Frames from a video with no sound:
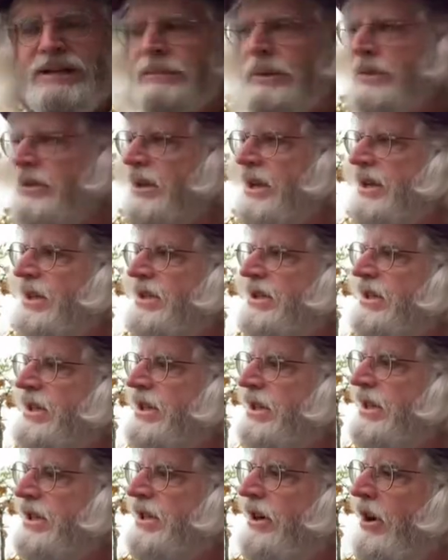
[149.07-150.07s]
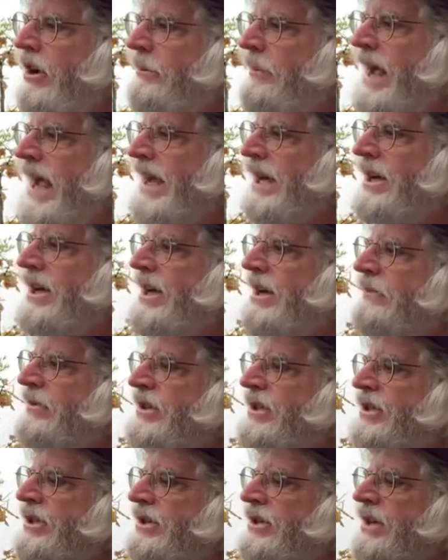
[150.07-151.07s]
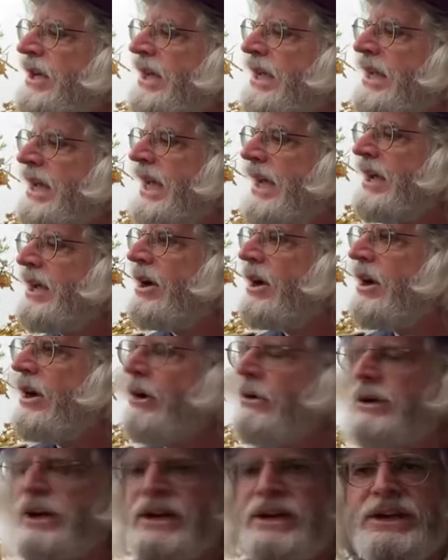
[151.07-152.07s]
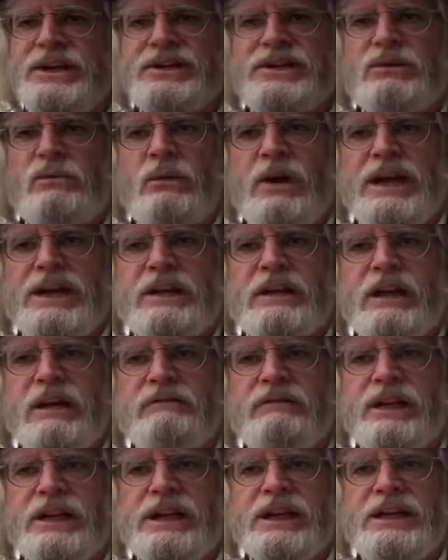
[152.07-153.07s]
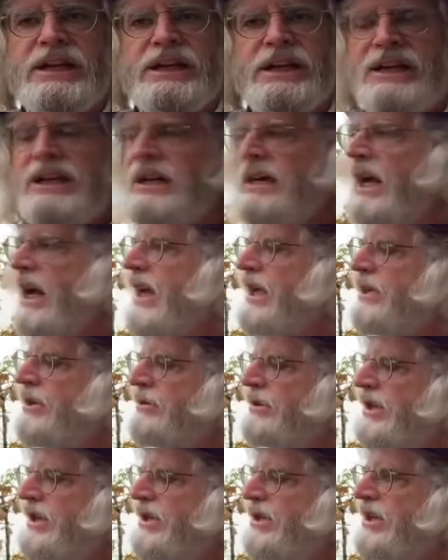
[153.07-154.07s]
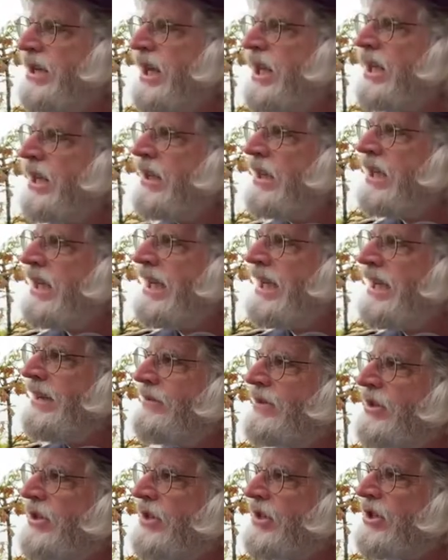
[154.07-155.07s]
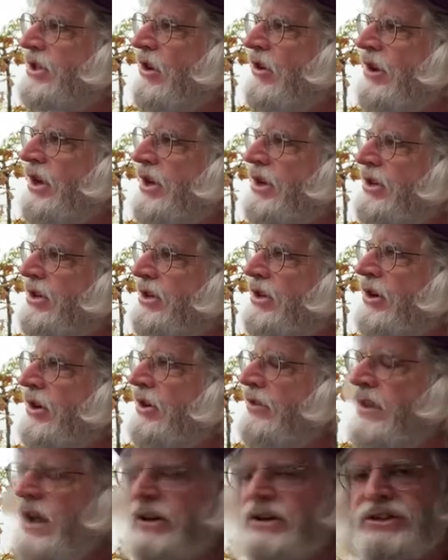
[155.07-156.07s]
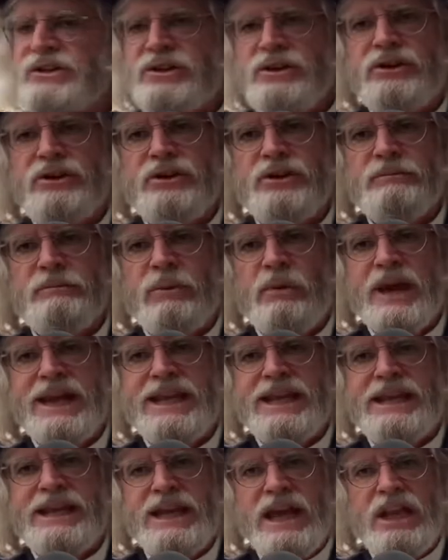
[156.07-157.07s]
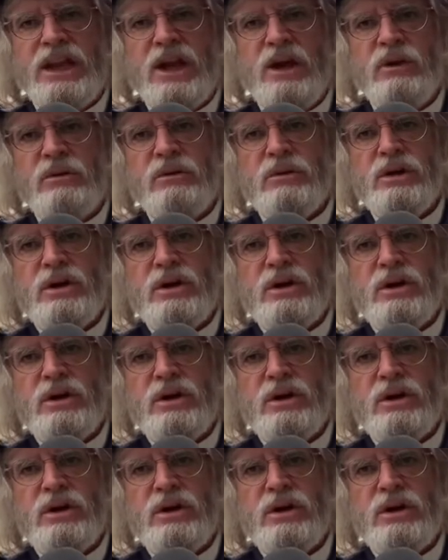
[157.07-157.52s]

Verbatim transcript: This is our magnificent ginkgo, and it is quite lovely. As you can see, the leaves are starting to turn. They'll turn bright yellow